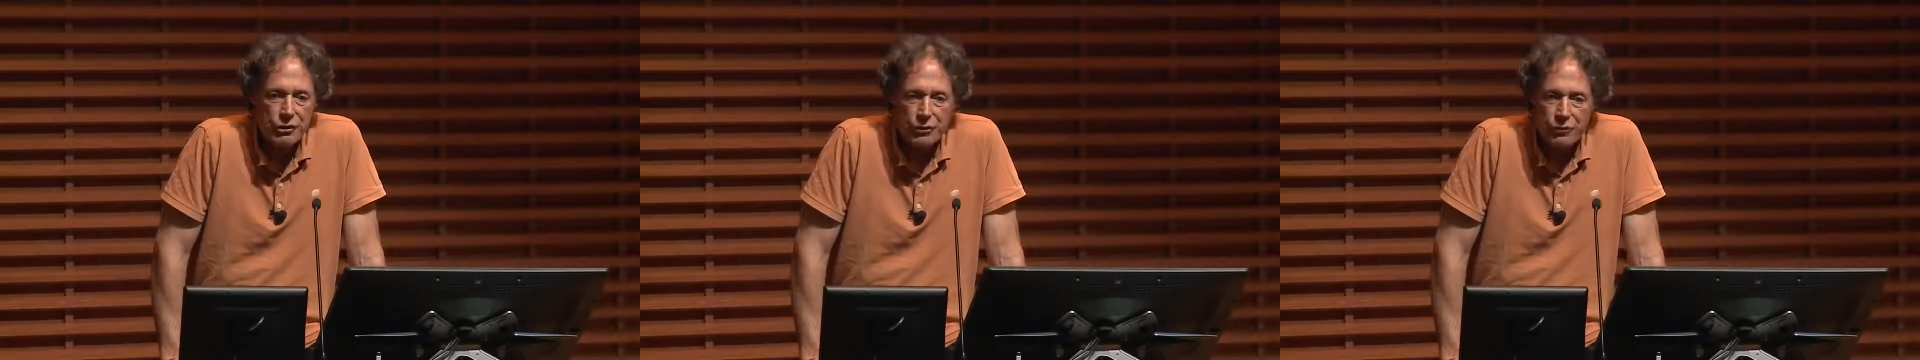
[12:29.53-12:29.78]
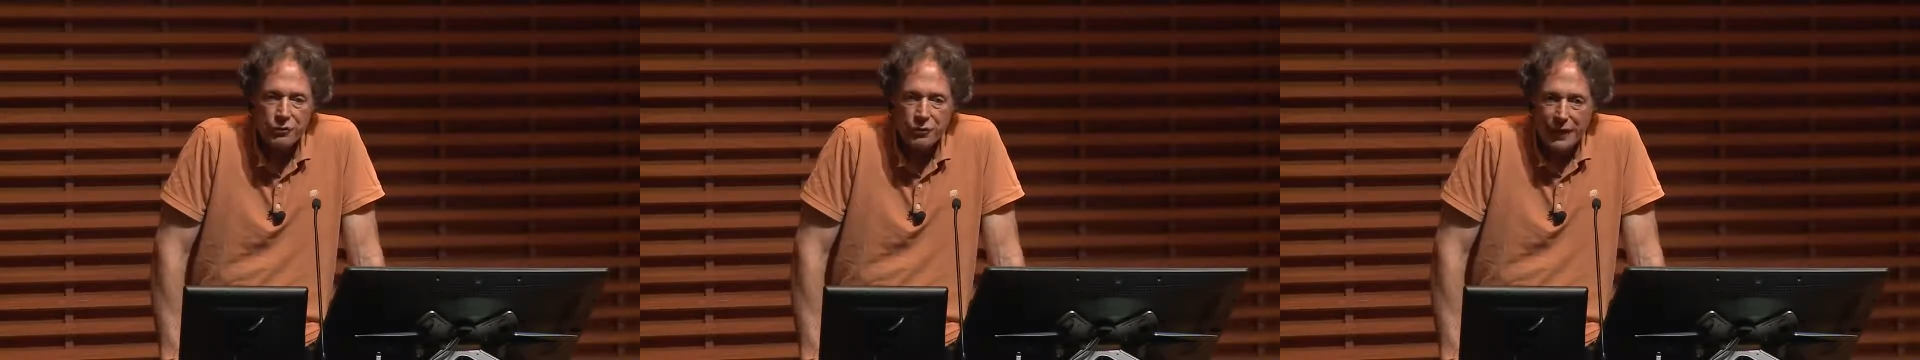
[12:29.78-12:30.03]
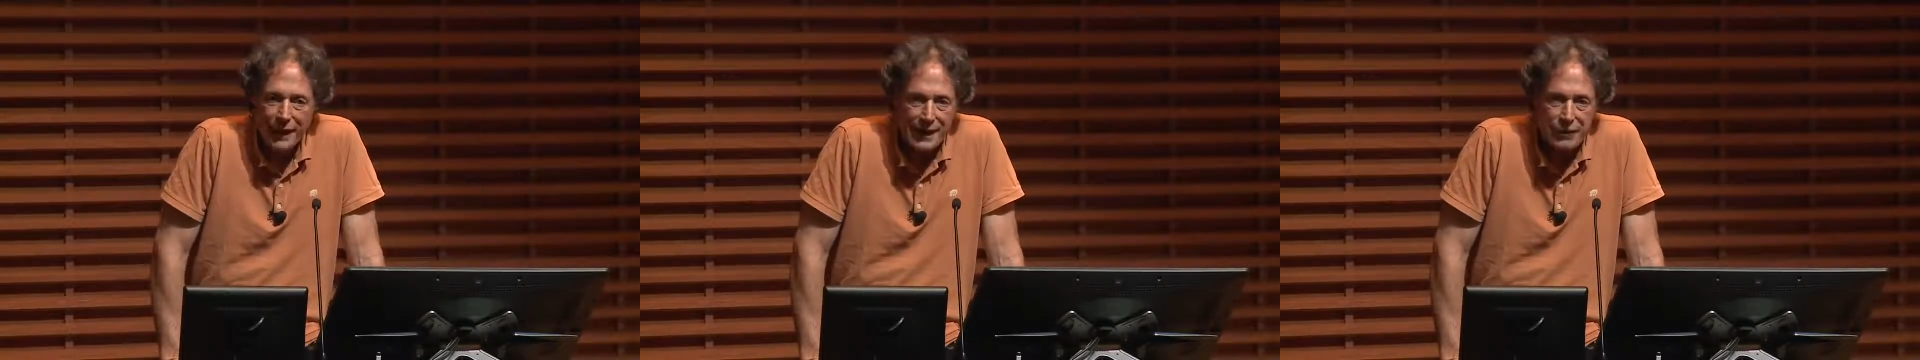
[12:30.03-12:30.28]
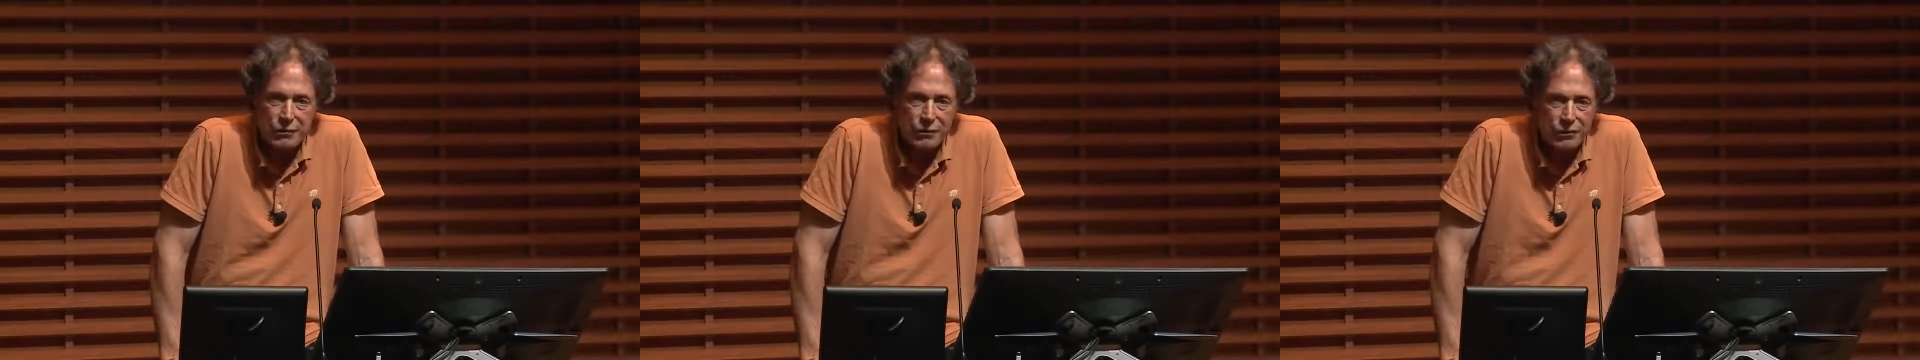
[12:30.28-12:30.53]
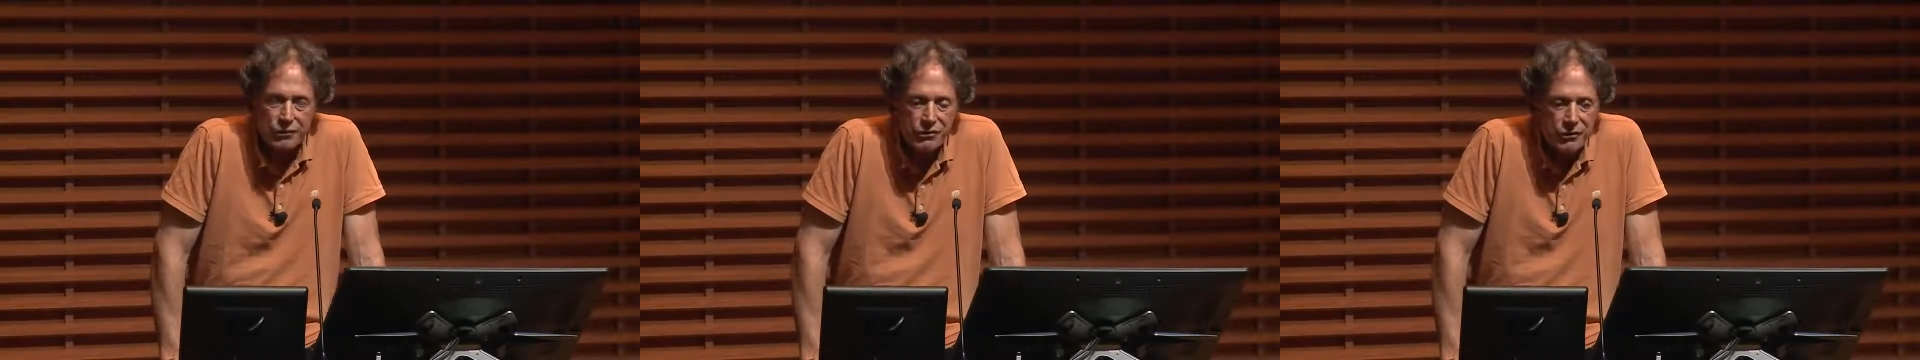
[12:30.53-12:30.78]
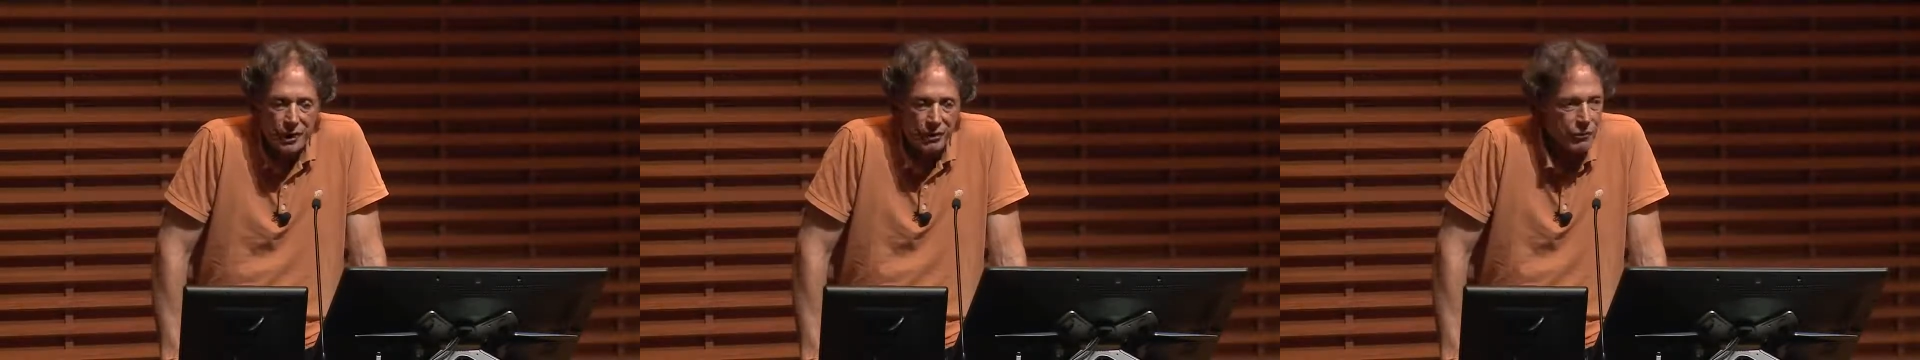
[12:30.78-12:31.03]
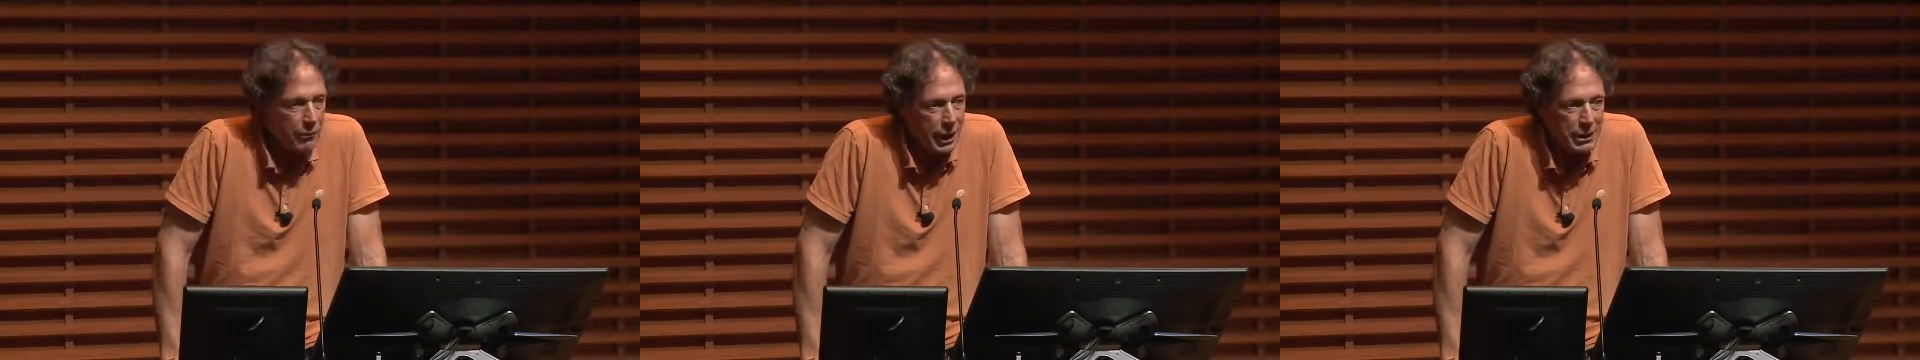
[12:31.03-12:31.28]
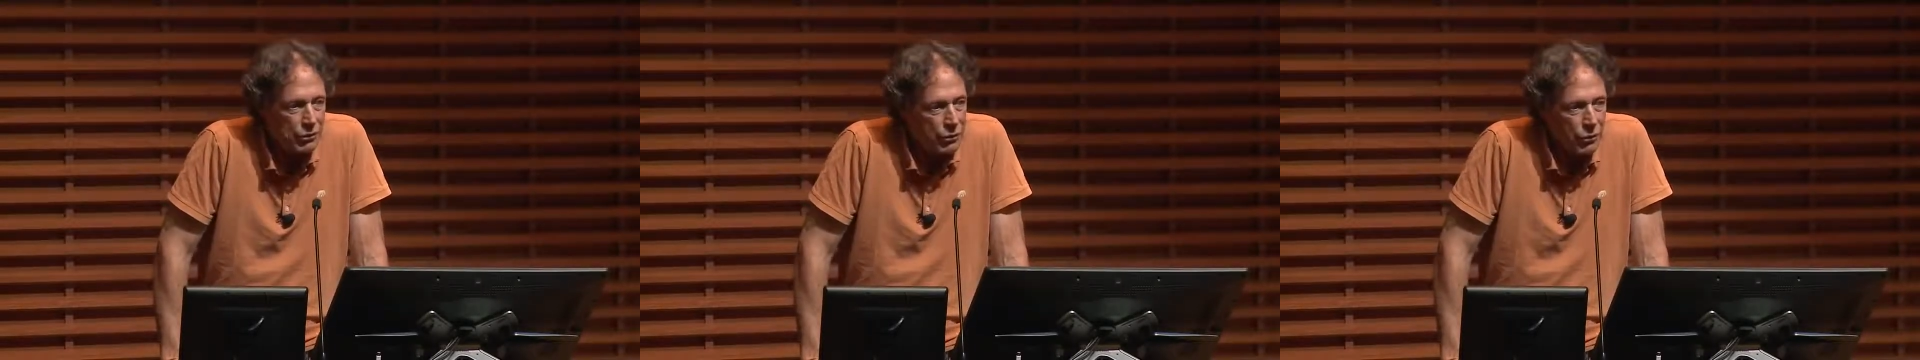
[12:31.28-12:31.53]
to France instead of
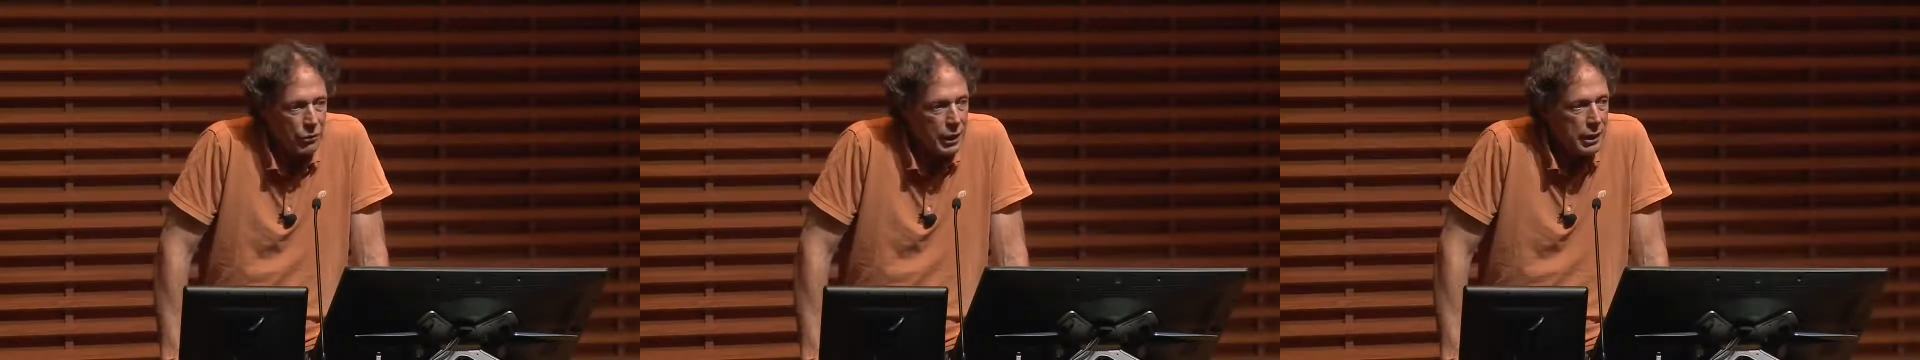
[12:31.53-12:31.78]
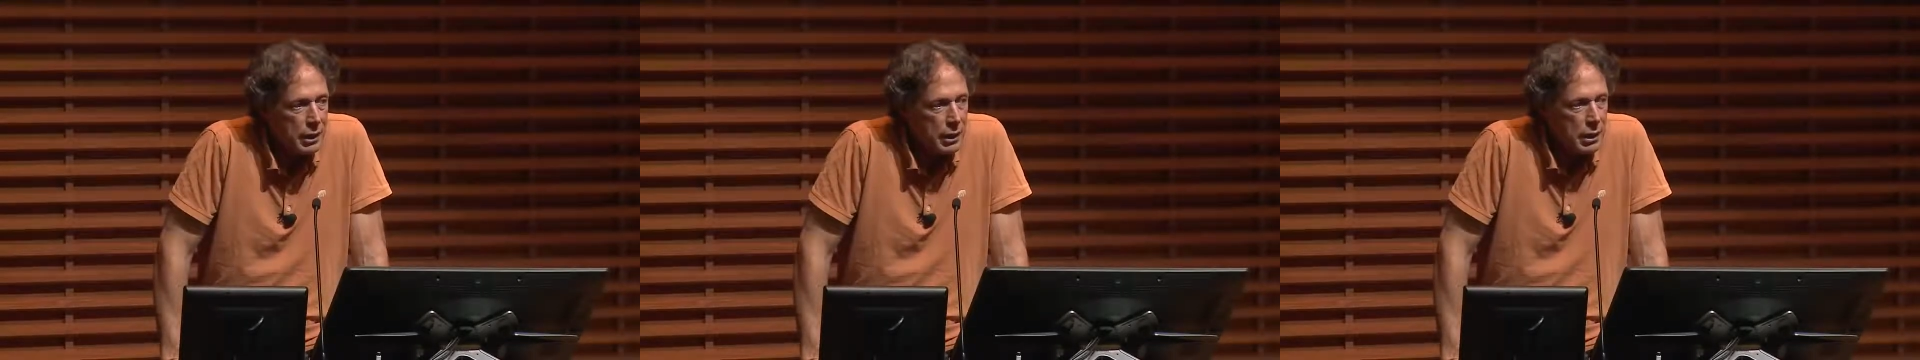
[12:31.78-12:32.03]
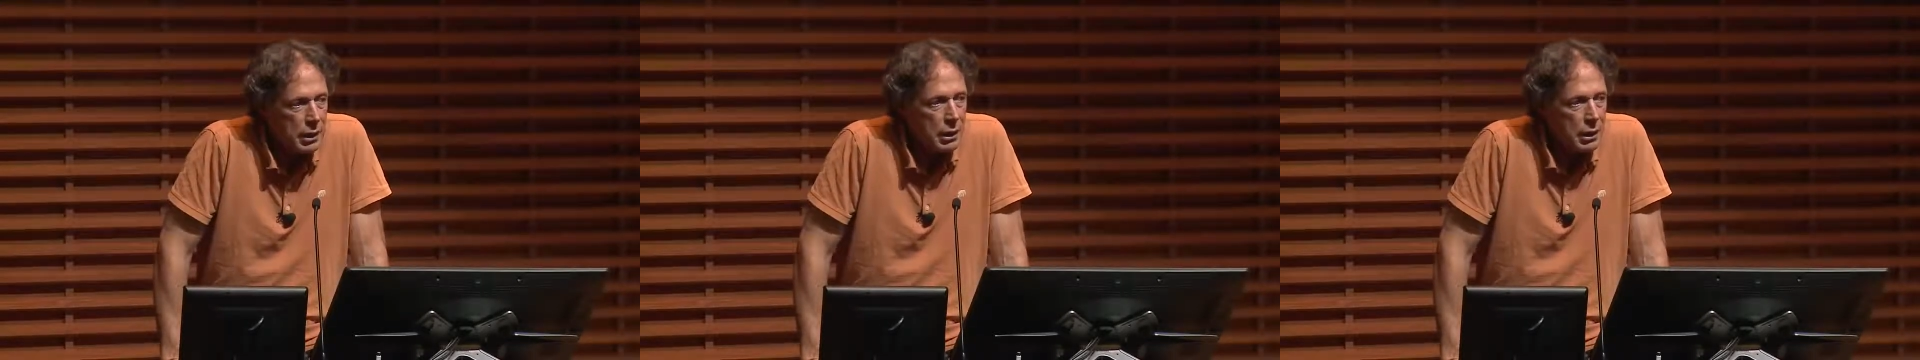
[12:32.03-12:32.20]
Monterey,